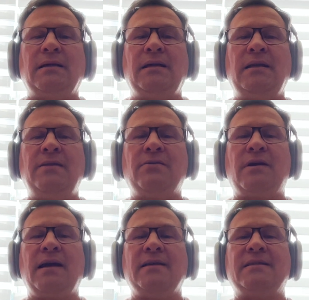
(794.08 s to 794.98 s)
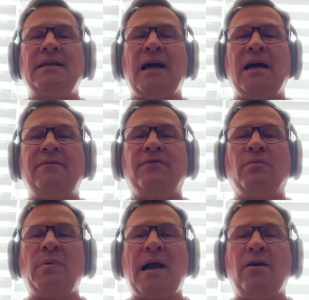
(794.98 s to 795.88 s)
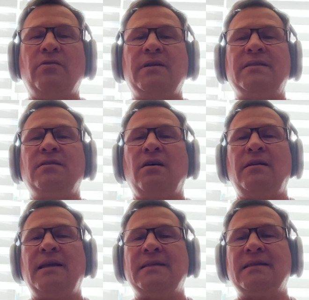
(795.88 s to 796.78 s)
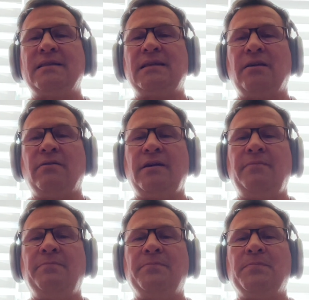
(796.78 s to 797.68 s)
In either case, the adverb out is not necessary,